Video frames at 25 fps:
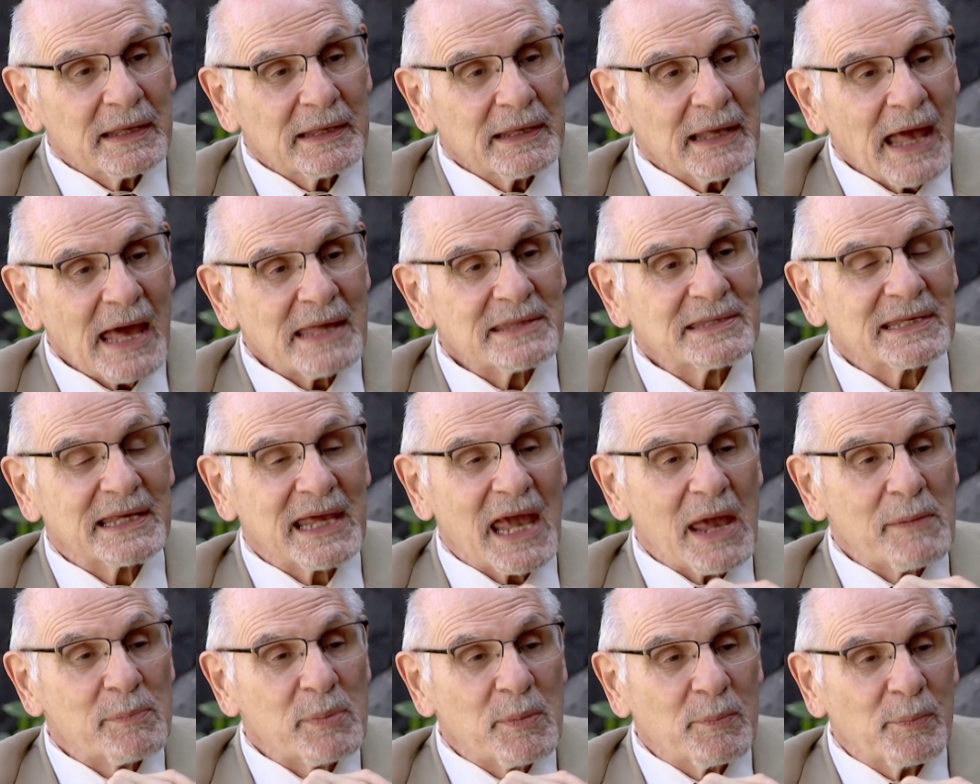has the
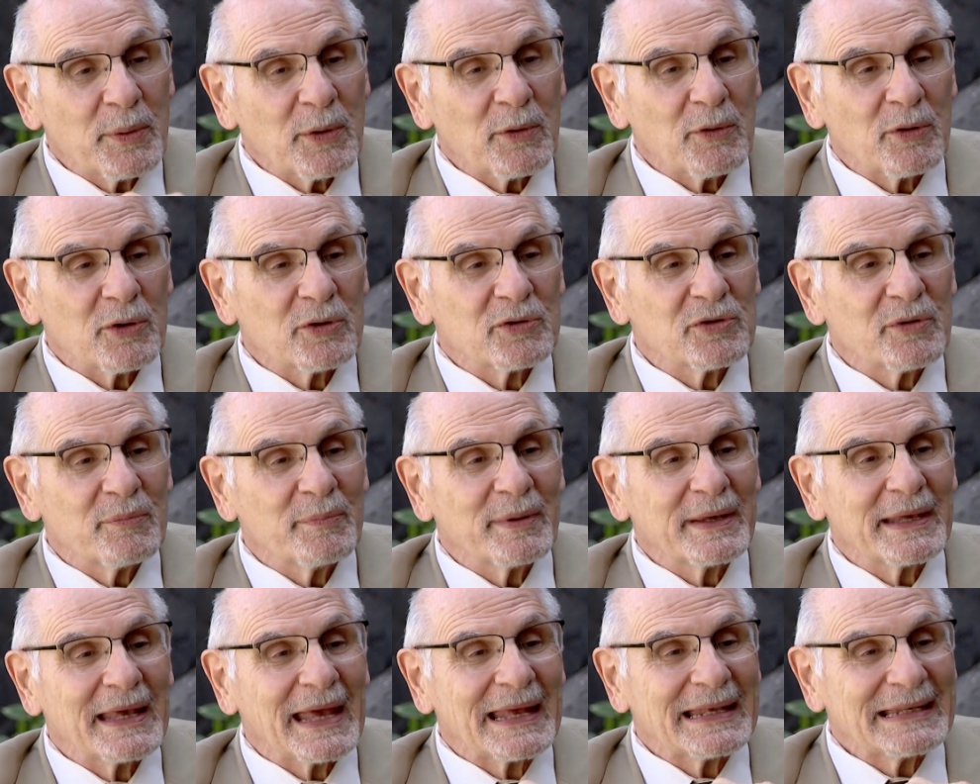capability to
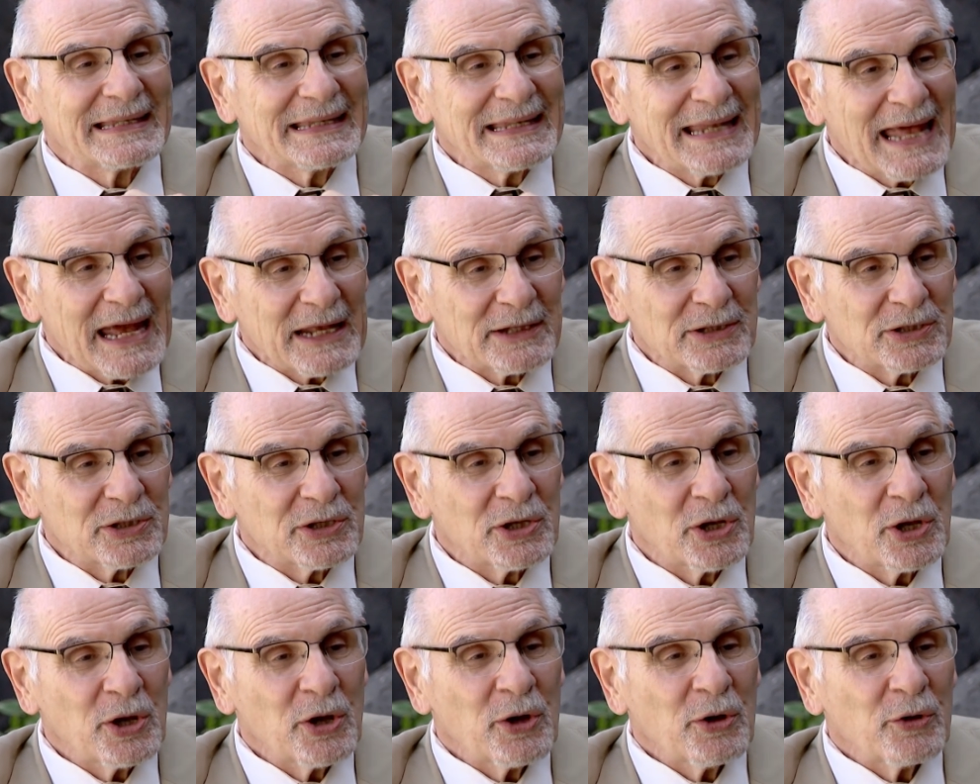be a net
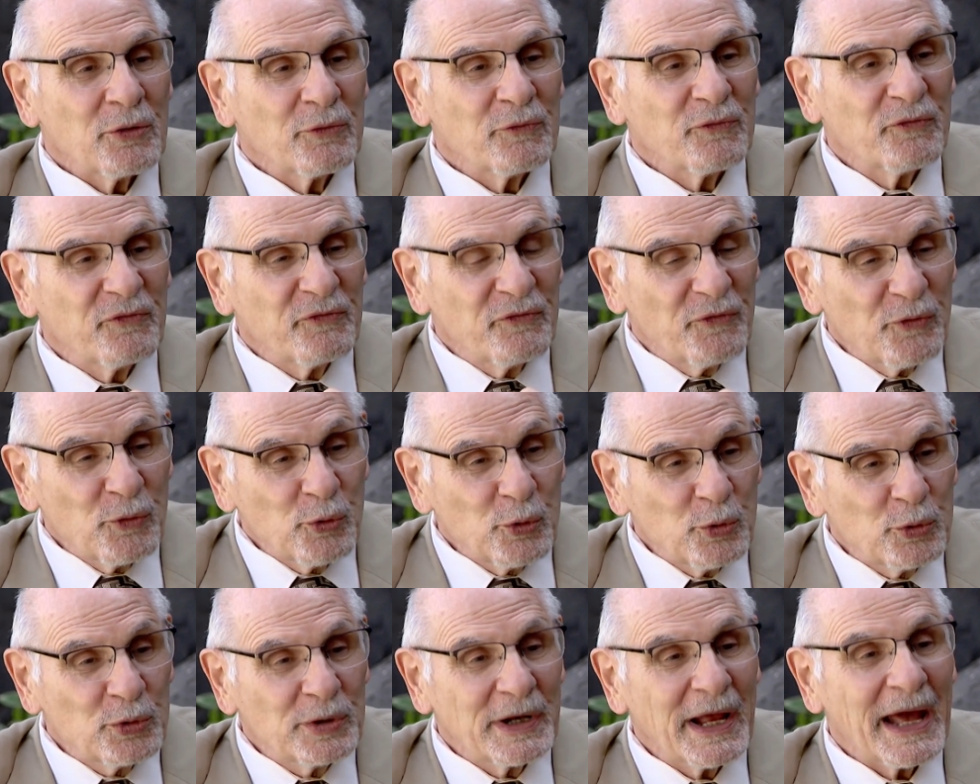
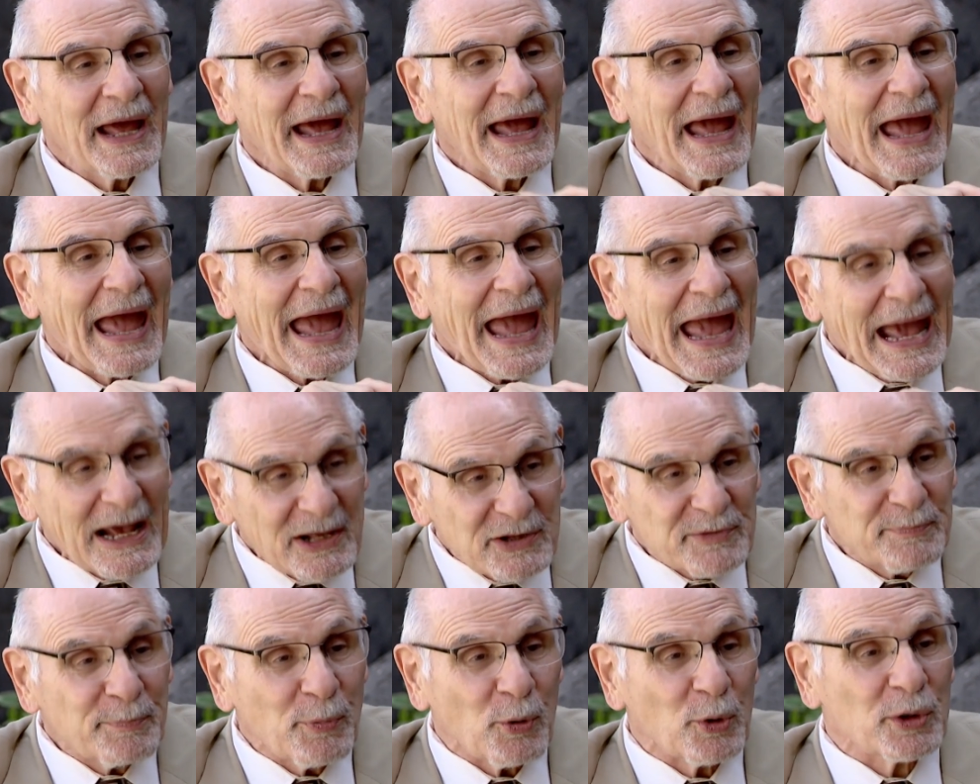food
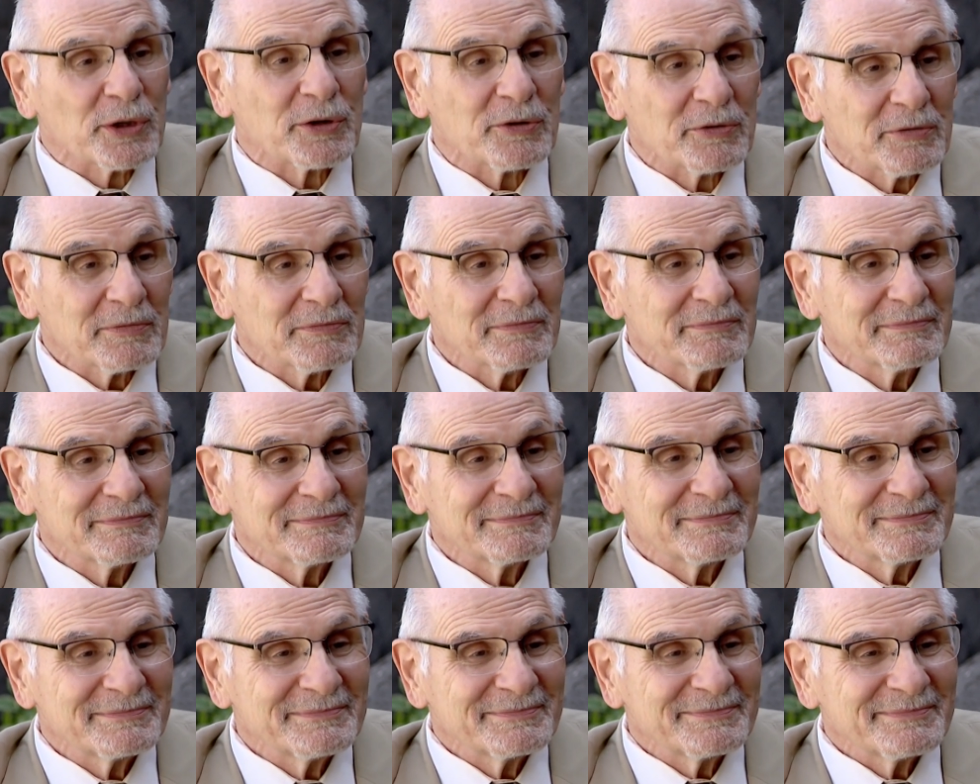exporter,
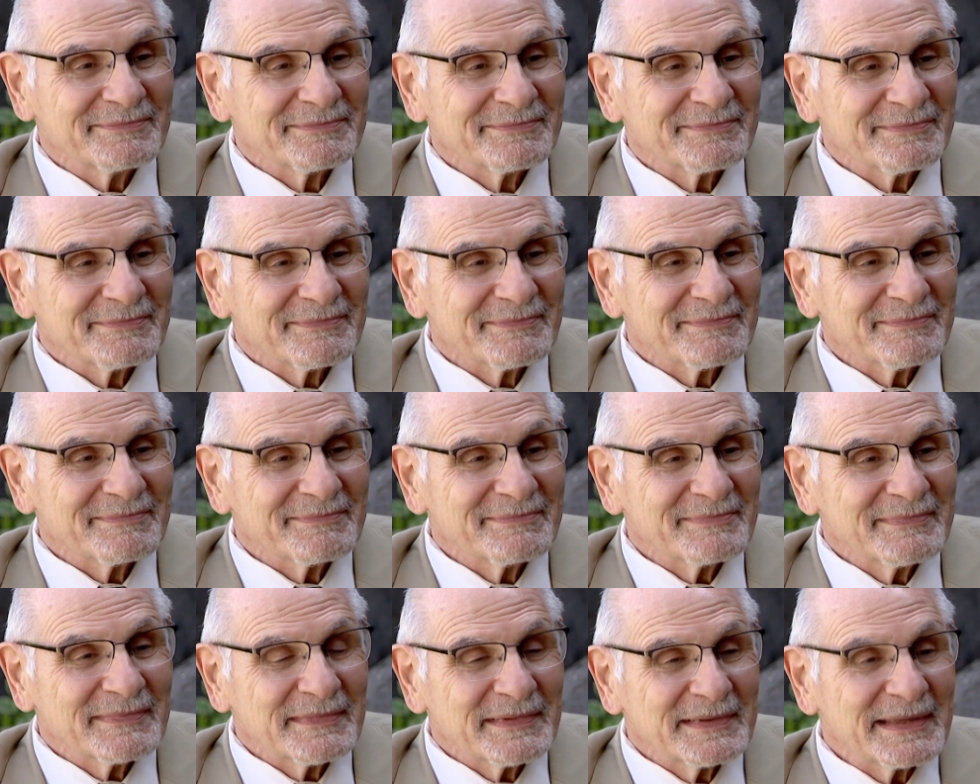
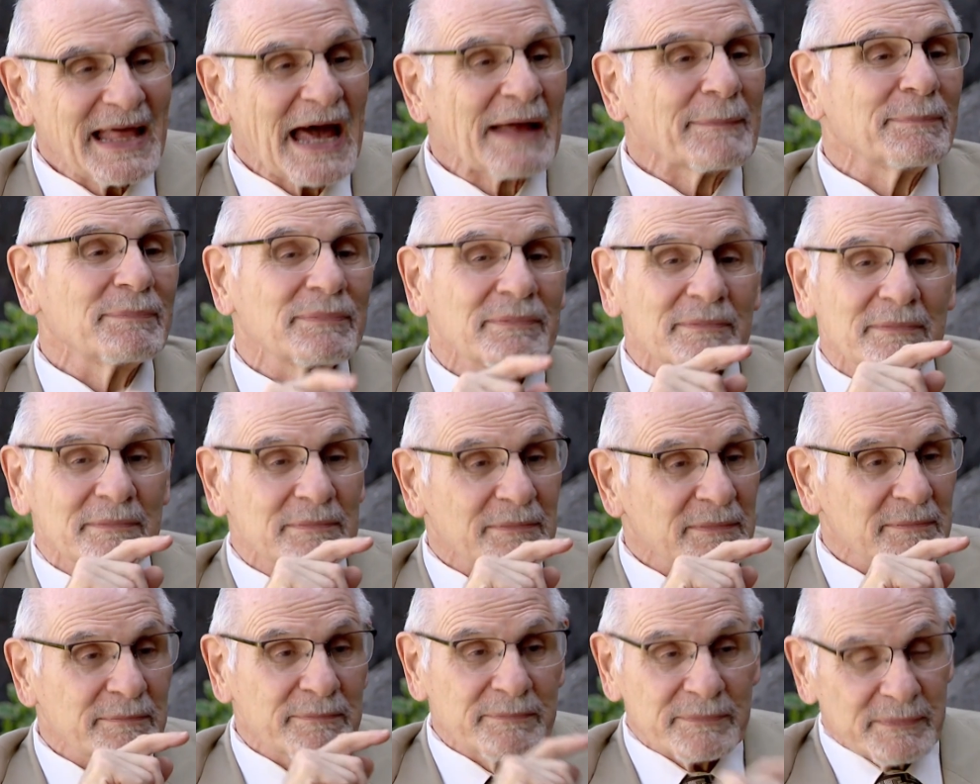not
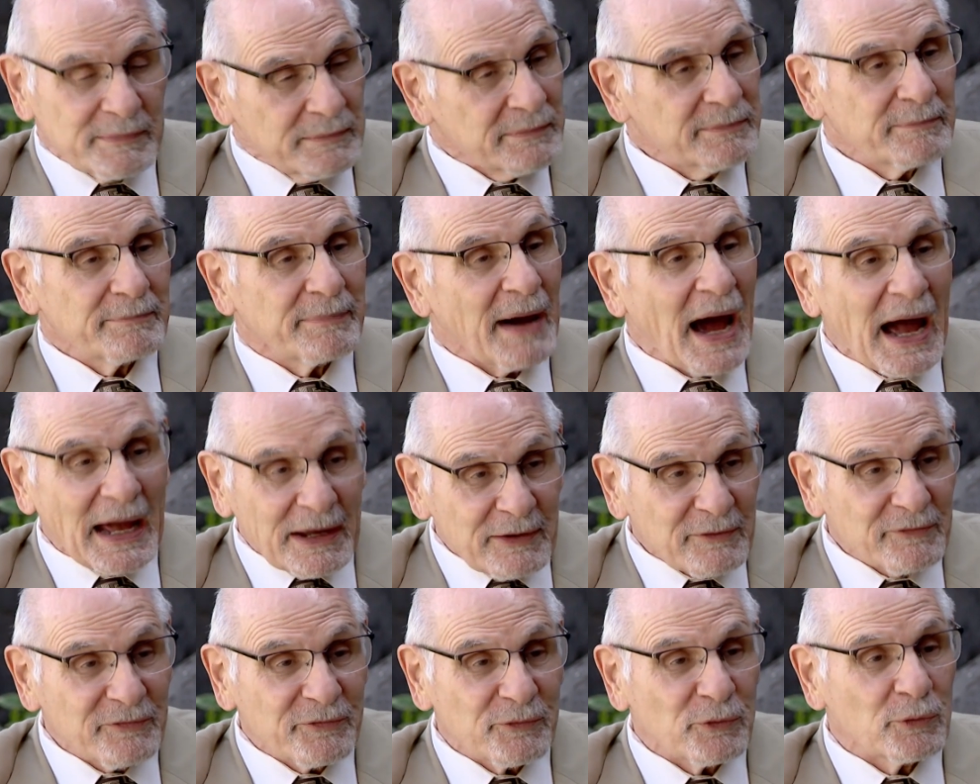
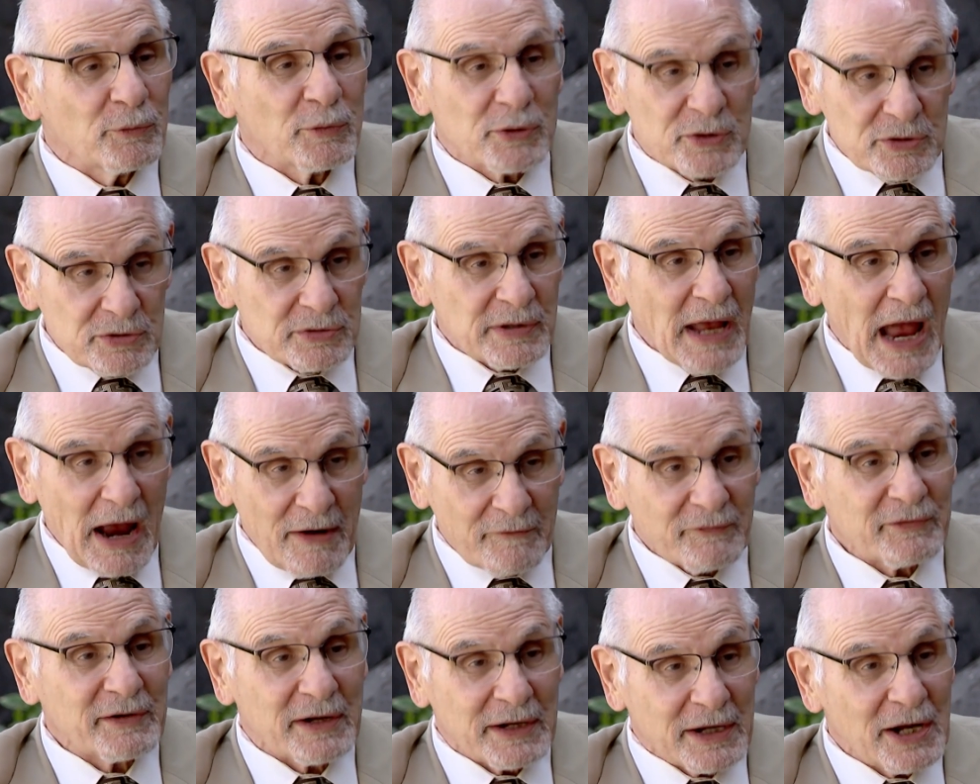buying food, which
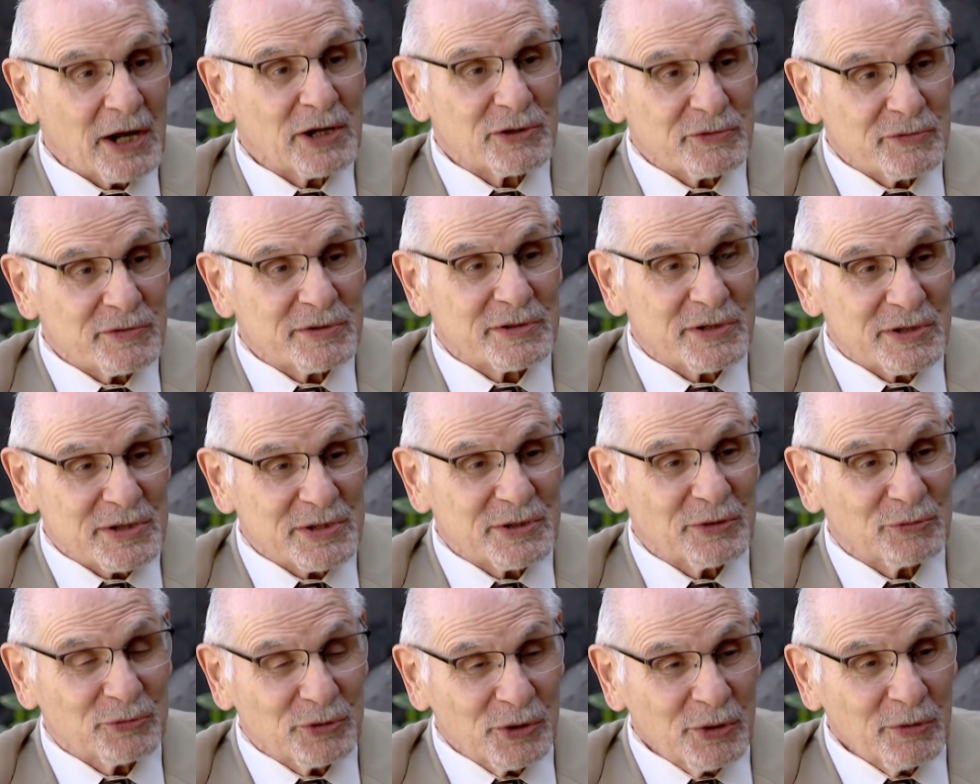African countries are
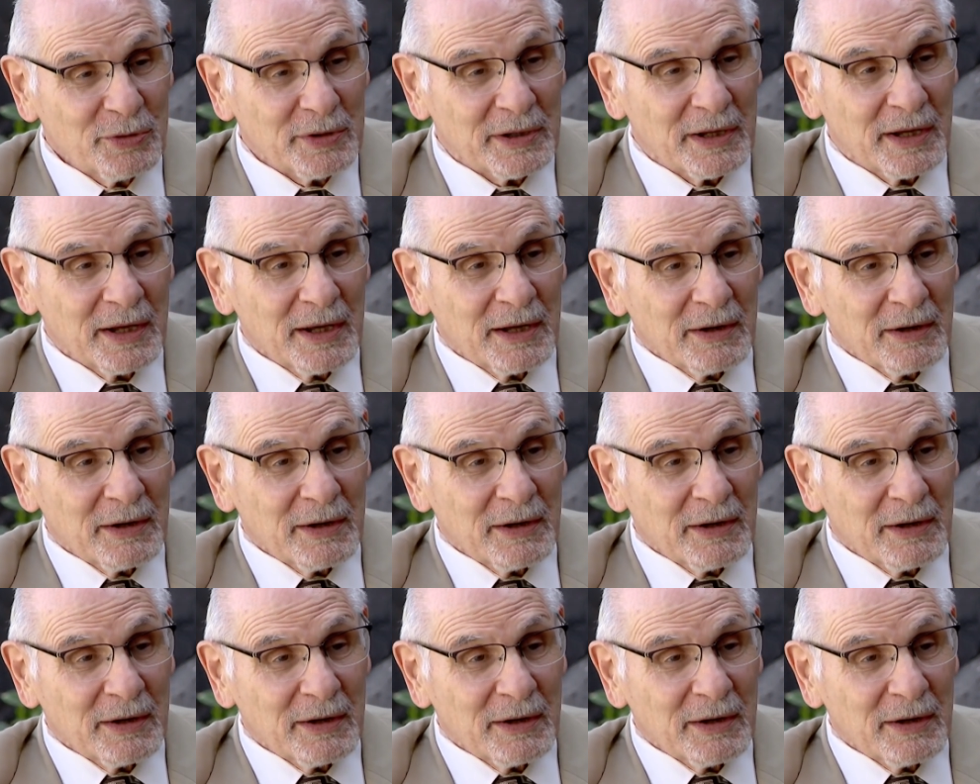still doing.